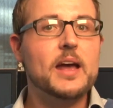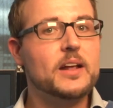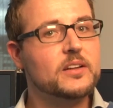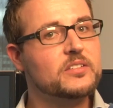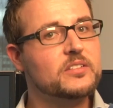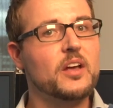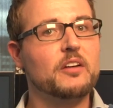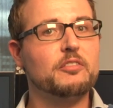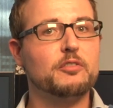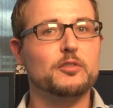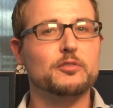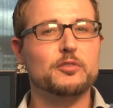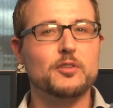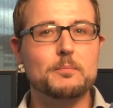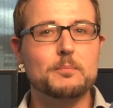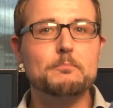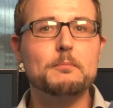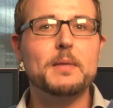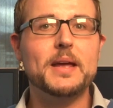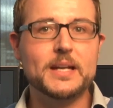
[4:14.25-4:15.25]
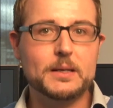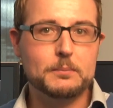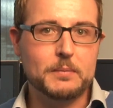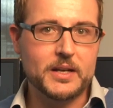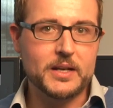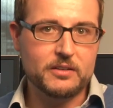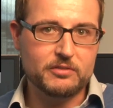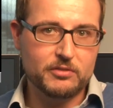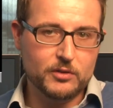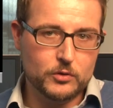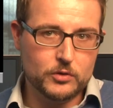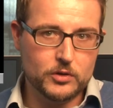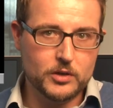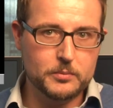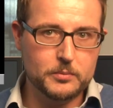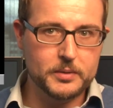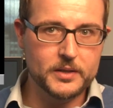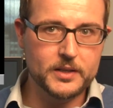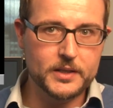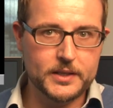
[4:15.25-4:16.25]
and suffer from many, many
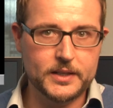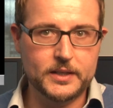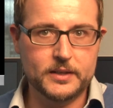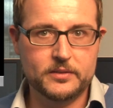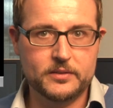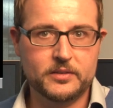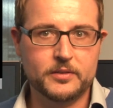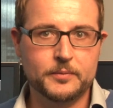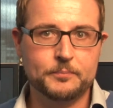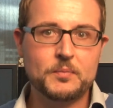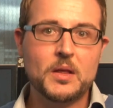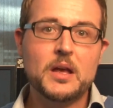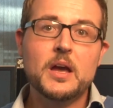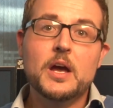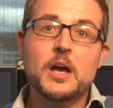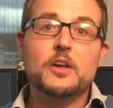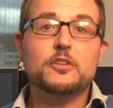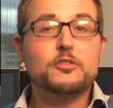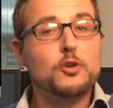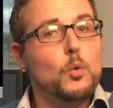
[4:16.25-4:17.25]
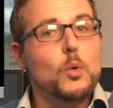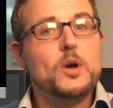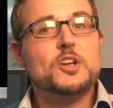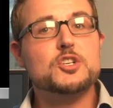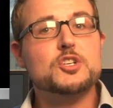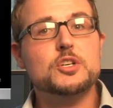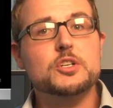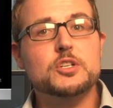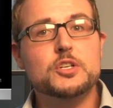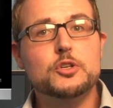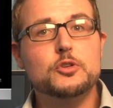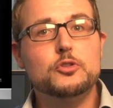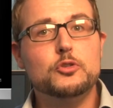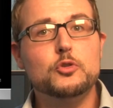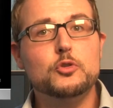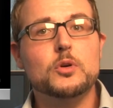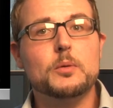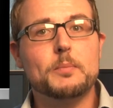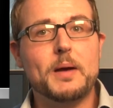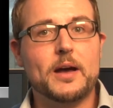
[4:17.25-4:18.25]
vulnerabilities. So what should you
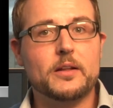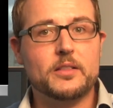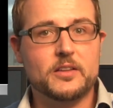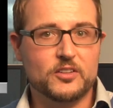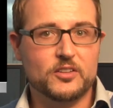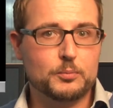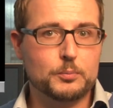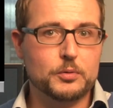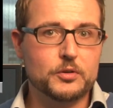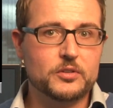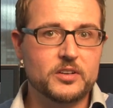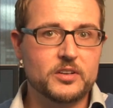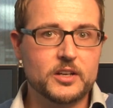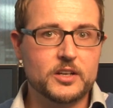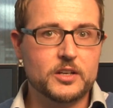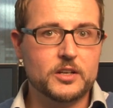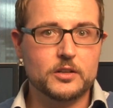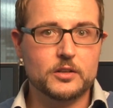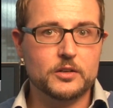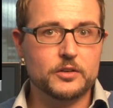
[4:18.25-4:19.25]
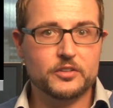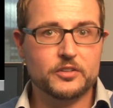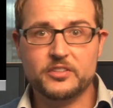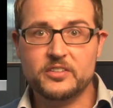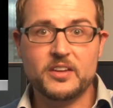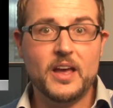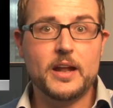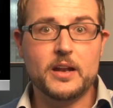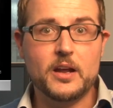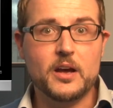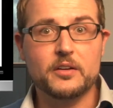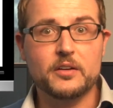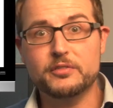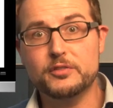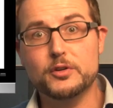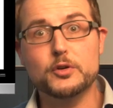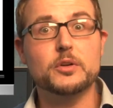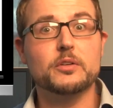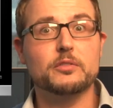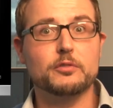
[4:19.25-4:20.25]
do about this particular set
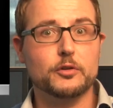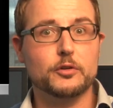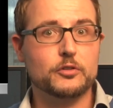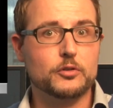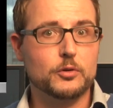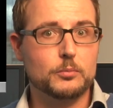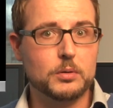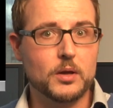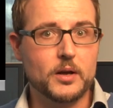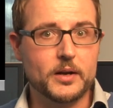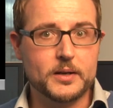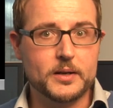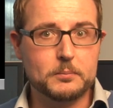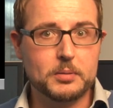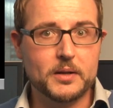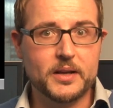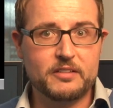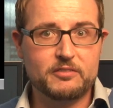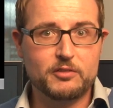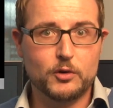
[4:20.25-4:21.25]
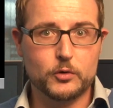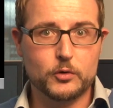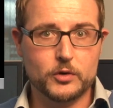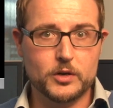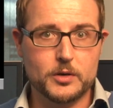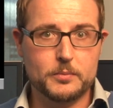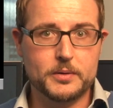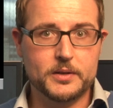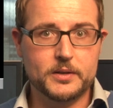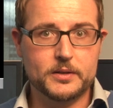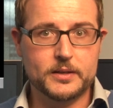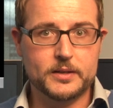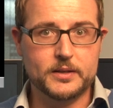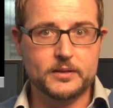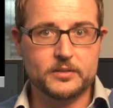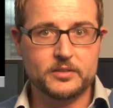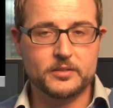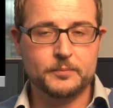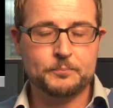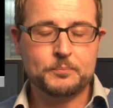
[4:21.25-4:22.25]
of universal plug-and-play
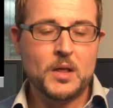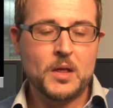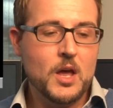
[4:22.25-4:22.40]
vulnerabilities?